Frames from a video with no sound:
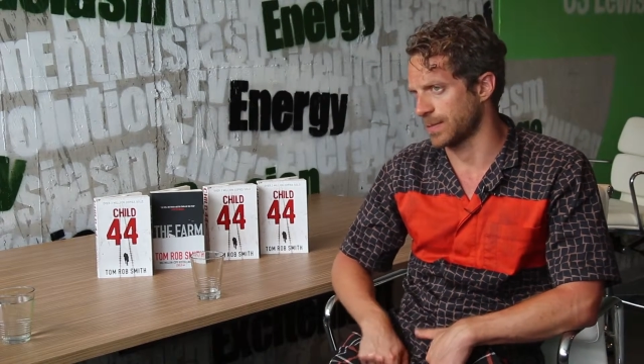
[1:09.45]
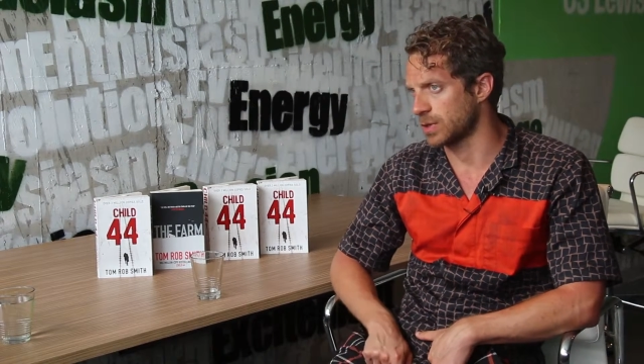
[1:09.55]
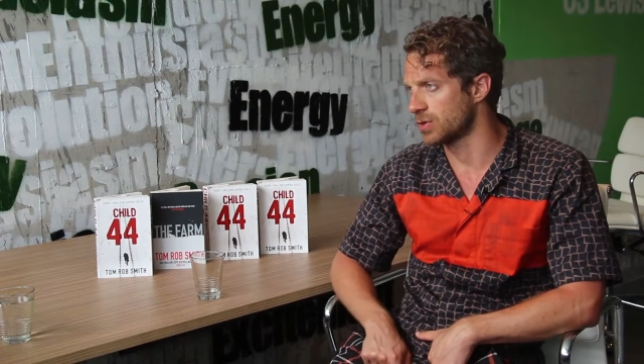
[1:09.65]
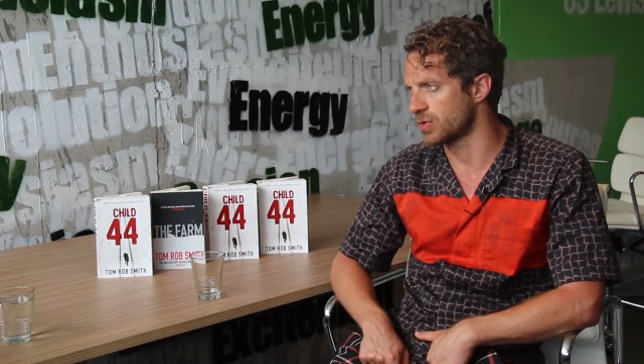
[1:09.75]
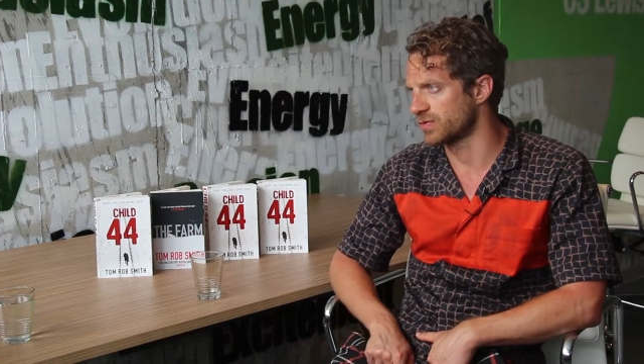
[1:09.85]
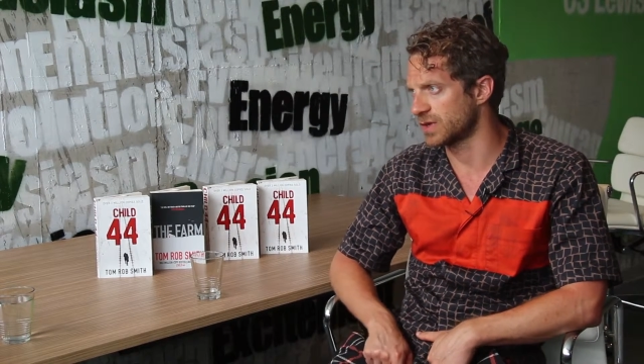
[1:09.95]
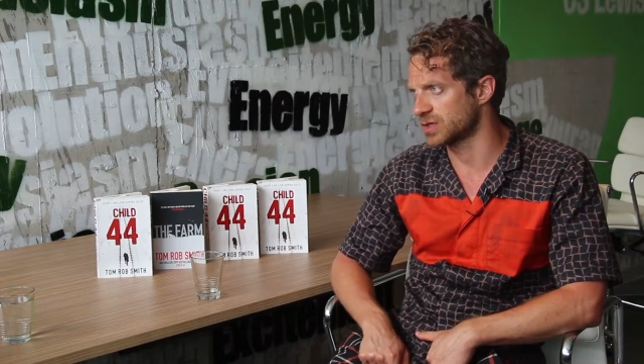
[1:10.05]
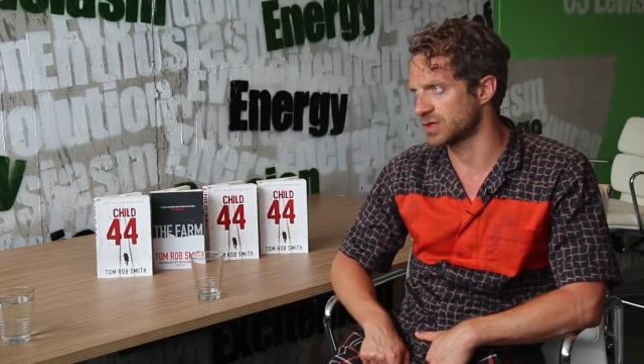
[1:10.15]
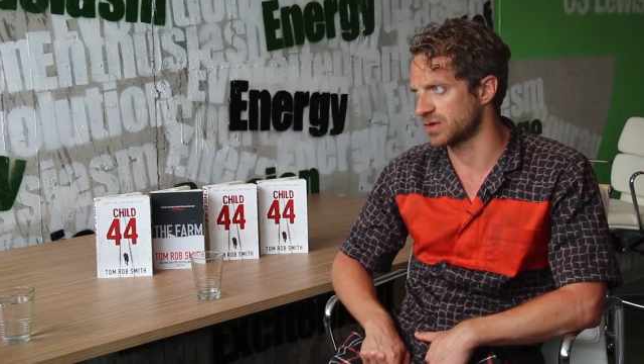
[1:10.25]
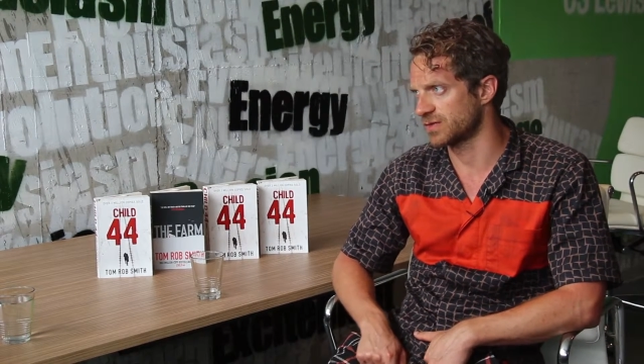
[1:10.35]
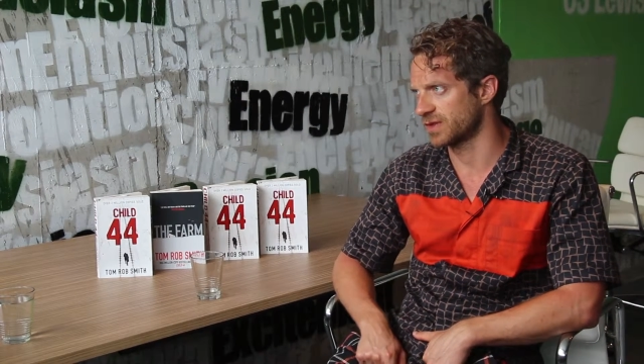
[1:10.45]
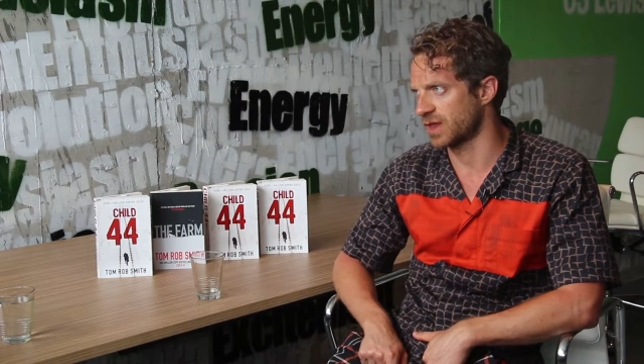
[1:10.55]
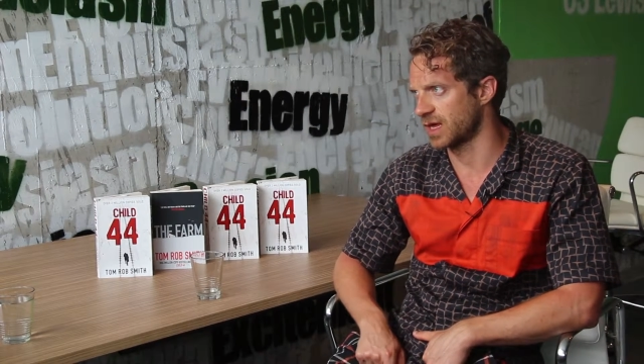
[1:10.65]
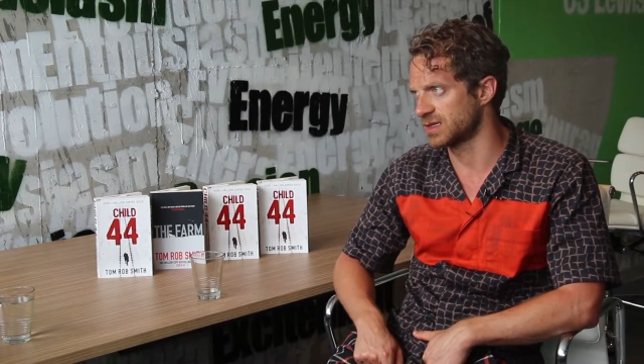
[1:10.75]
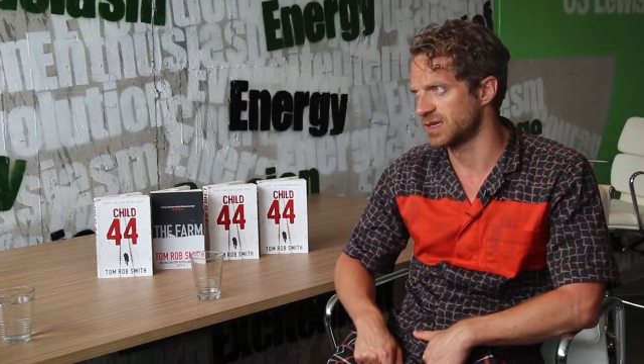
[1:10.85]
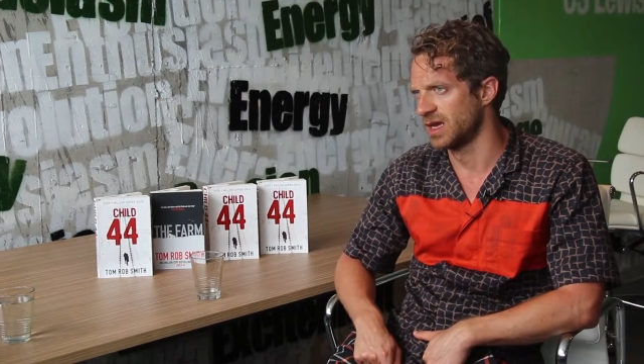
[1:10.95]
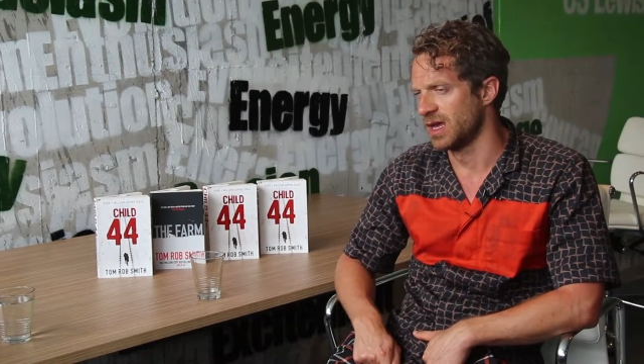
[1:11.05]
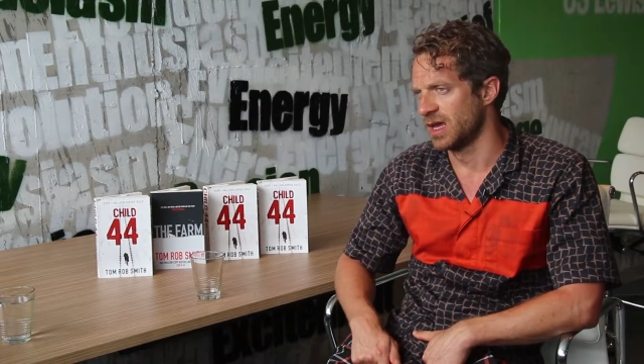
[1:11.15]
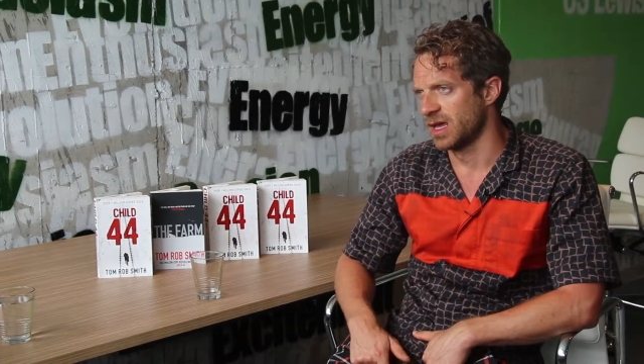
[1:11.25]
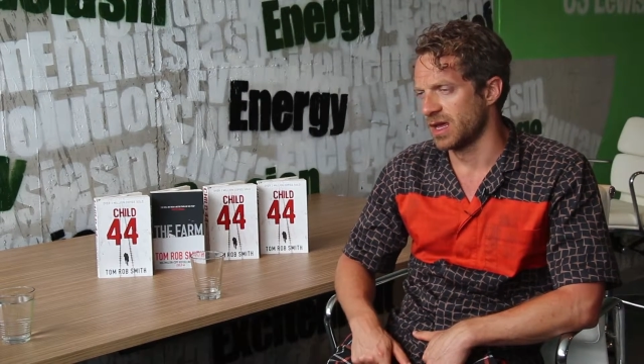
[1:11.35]
non-fiction for that,
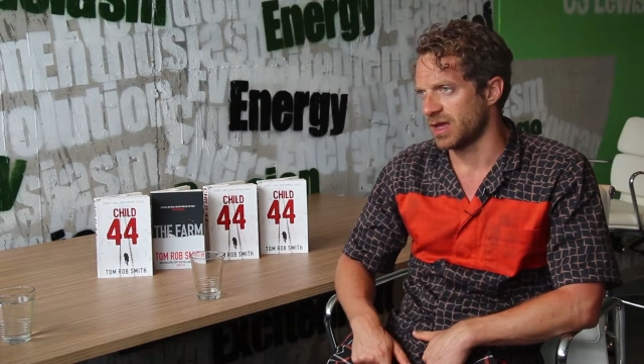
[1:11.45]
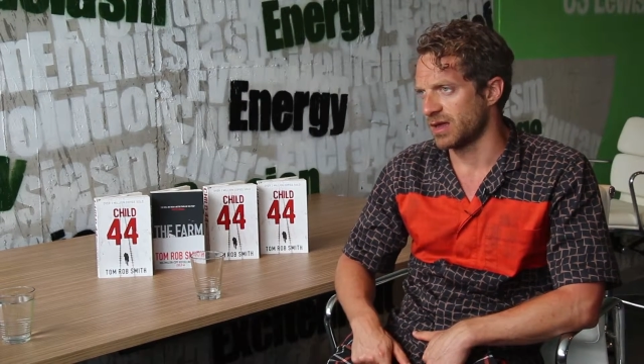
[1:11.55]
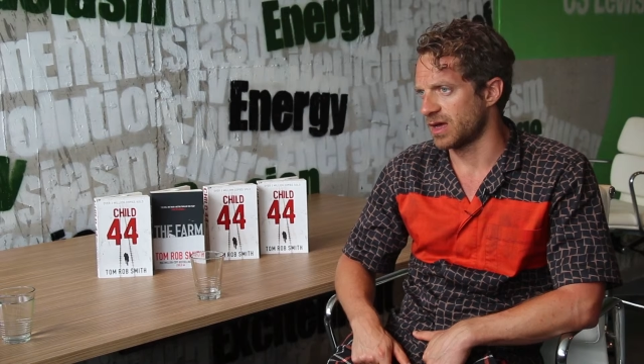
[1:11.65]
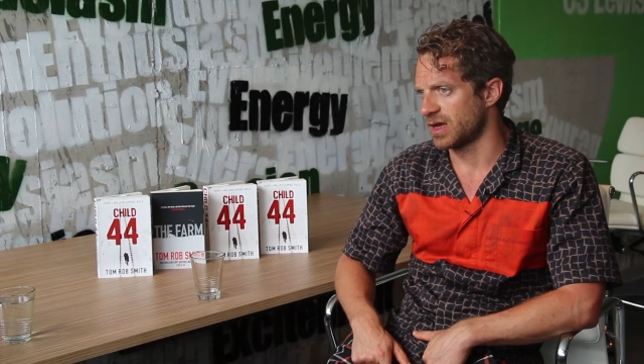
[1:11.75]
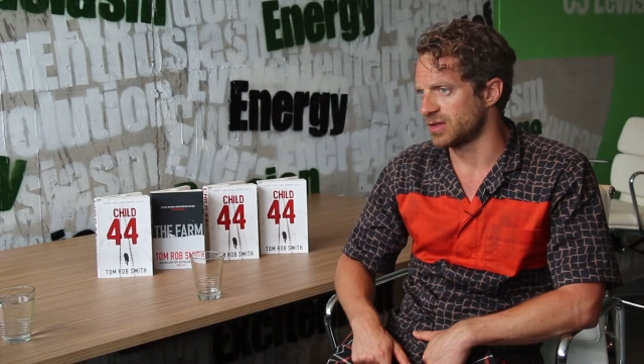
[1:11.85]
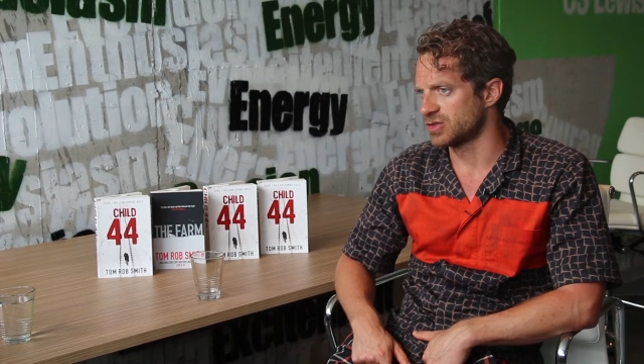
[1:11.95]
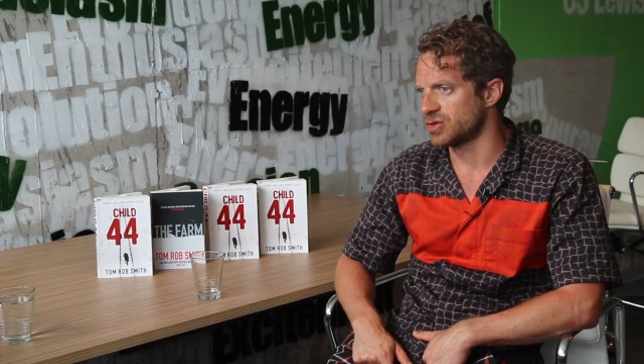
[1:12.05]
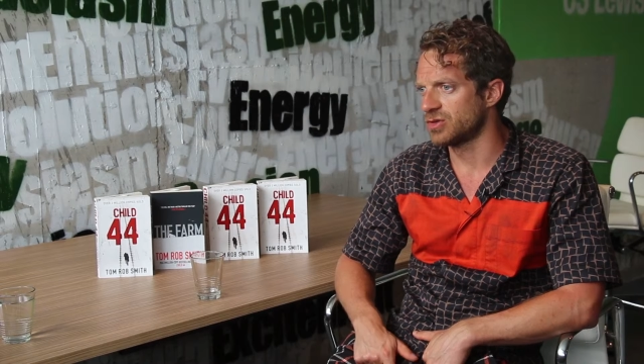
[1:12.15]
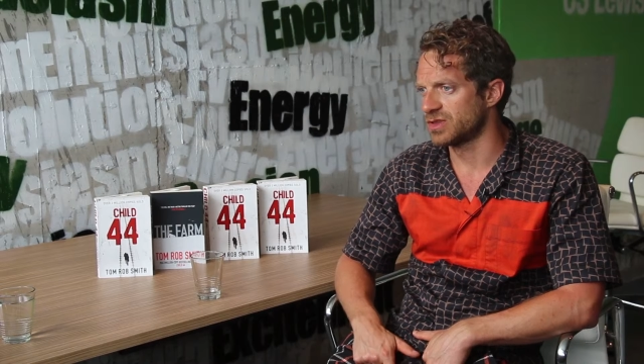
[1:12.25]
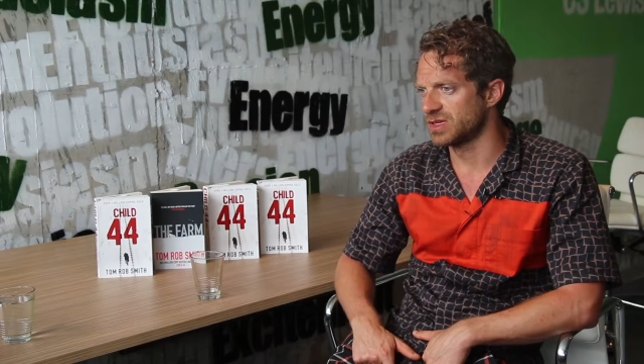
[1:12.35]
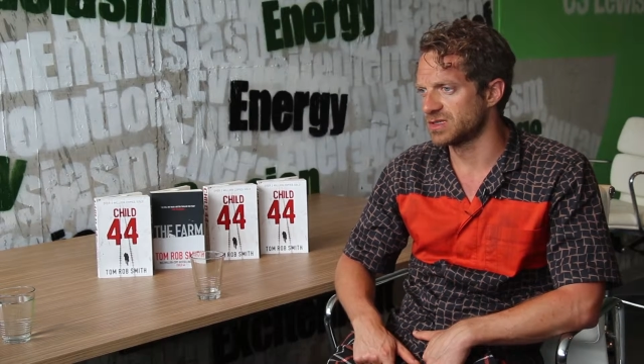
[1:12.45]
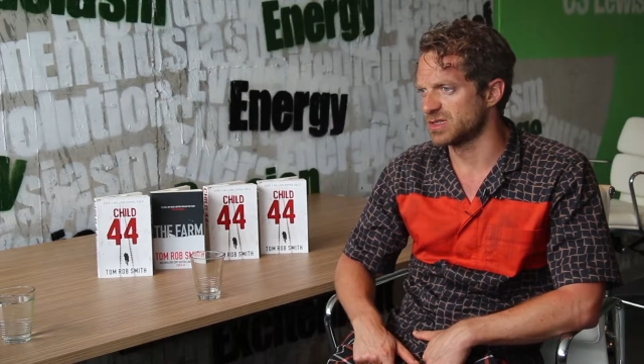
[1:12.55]
the truth is,